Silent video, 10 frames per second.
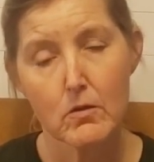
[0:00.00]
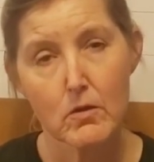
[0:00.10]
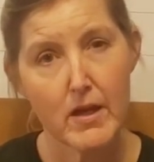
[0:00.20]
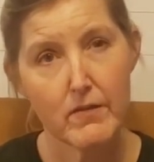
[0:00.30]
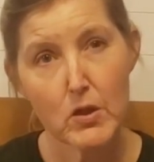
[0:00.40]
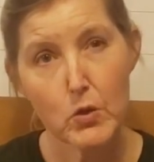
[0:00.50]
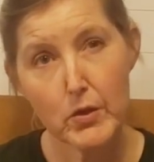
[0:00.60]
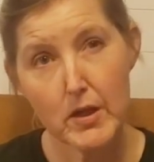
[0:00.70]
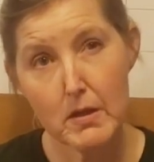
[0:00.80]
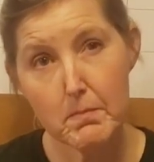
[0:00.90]
heavy
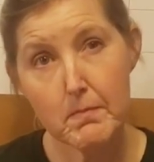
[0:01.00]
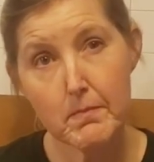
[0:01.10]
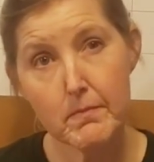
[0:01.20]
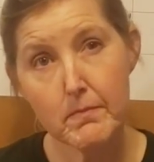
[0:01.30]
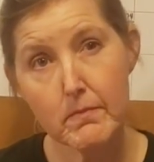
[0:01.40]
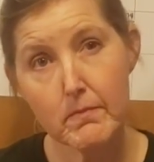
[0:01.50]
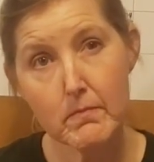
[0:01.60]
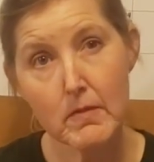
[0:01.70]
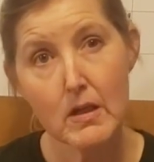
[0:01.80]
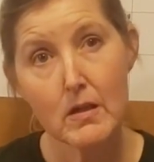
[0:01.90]
cream,
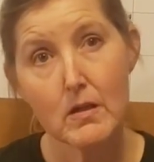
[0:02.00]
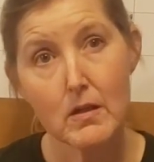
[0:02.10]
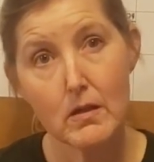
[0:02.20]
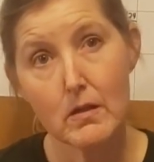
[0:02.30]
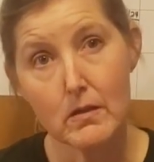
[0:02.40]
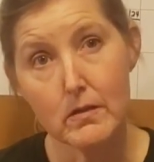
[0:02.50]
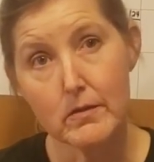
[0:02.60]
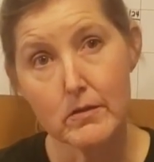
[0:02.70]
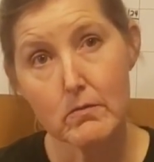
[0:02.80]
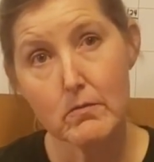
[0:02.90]
and
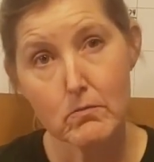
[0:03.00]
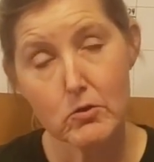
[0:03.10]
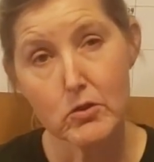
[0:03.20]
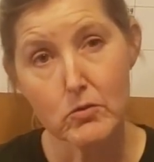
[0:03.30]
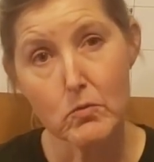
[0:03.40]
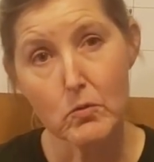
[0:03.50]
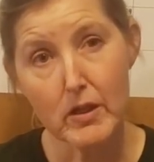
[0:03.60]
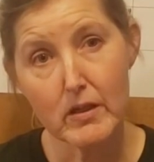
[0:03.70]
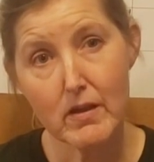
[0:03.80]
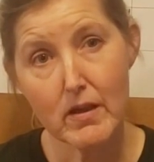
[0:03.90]
just
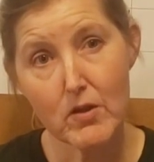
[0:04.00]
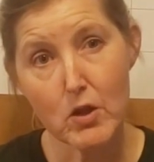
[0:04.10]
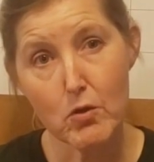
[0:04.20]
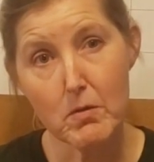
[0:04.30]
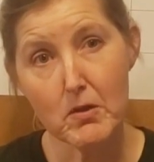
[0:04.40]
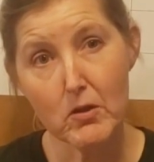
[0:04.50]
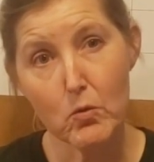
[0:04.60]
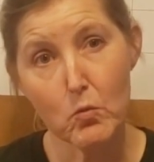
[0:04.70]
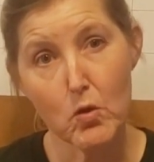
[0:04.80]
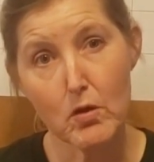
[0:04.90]
get the heavy cream a little
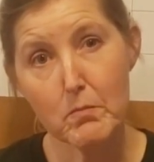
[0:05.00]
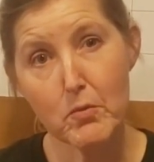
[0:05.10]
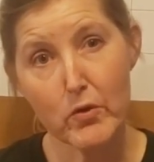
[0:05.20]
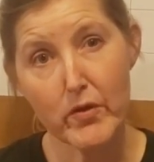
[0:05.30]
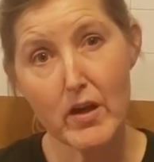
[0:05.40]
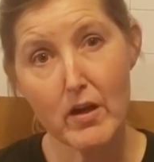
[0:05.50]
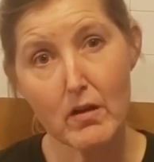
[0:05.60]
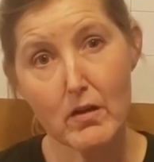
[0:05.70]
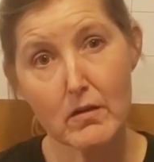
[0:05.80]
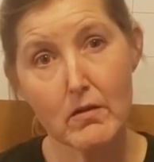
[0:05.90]
warm, pour that
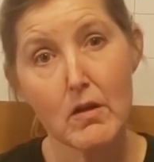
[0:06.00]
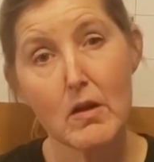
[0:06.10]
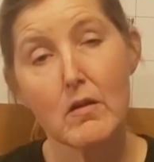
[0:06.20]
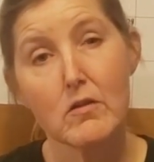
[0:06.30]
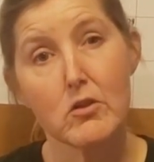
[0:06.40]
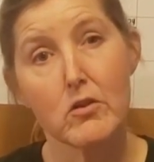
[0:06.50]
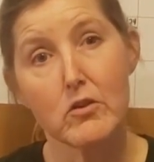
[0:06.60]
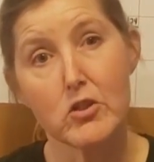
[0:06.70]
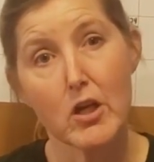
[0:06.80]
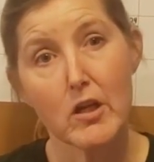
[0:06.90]
on to the
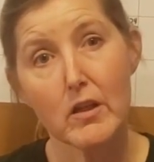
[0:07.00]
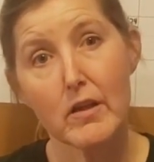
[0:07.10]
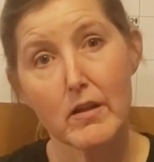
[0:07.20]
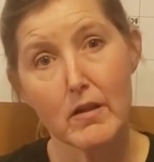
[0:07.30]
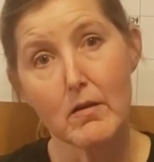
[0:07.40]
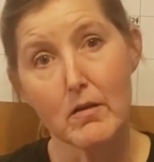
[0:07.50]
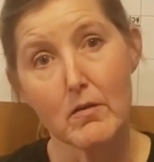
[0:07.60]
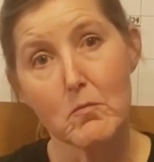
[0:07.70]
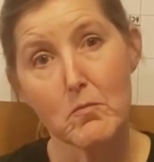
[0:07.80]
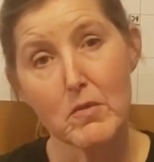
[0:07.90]
chocolate and
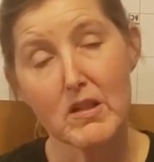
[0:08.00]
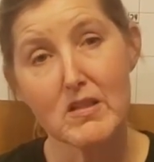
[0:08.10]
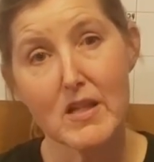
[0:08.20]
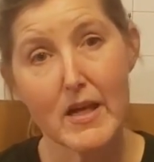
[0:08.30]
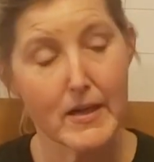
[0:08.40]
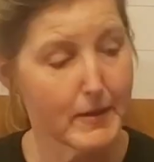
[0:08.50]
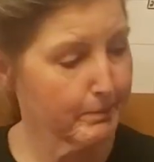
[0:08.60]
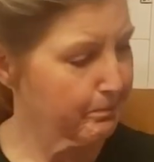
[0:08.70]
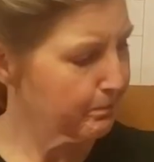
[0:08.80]
mix that up.